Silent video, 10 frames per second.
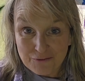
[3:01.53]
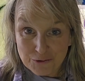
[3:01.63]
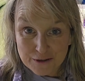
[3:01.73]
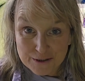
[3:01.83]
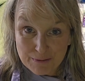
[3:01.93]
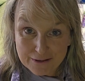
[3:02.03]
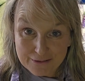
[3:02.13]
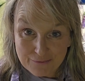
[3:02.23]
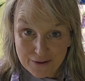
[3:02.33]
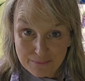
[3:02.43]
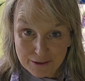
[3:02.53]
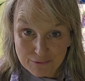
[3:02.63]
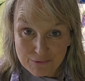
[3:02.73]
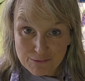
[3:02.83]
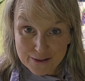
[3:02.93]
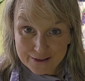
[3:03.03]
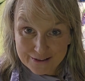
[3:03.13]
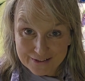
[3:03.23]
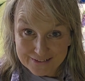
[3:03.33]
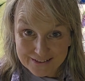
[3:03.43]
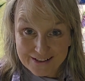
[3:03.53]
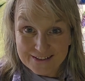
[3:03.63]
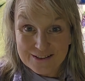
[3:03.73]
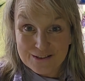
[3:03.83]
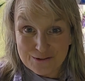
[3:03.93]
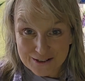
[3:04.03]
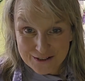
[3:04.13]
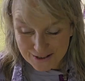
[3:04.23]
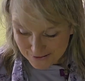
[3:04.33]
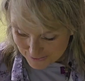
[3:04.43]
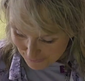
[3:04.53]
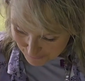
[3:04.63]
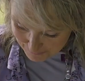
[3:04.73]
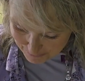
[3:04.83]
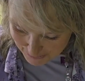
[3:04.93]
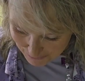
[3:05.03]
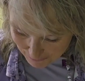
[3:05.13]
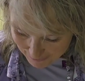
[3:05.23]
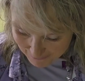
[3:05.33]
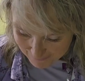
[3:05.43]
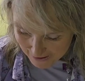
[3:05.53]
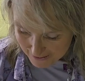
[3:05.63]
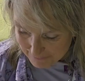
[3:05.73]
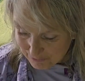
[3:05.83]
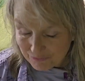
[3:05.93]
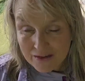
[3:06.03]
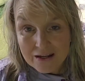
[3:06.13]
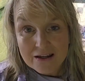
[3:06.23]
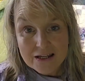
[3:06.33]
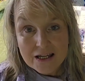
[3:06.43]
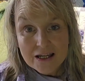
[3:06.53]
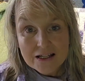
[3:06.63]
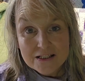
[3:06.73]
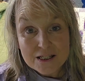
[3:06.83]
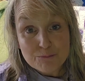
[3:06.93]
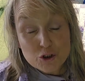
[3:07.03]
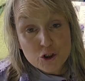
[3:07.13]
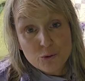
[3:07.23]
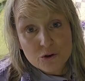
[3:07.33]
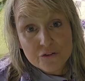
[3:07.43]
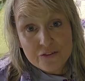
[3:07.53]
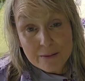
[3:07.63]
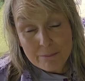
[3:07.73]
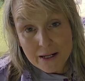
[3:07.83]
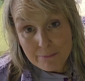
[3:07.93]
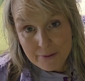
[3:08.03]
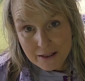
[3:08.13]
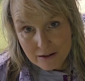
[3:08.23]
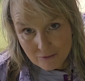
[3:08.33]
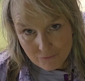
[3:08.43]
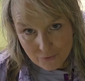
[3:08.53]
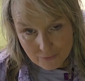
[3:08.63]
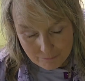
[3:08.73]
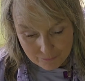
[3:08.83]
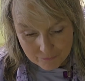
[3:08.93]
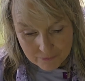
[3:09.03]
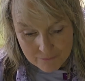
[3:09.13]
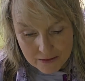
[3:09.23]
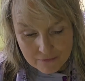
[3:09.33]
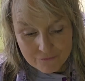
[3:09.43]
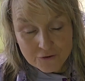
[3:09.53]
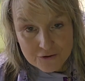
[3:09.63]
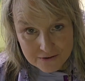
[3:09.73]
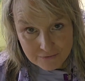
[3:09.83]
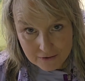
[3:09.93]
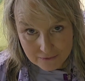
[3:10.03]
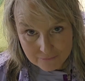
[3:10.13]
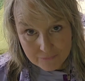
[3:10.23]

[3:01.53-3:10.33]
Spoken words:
to respect the fabric for what it is. It is stretchy, so be aware of that. Some tools that might be helpful. First of all,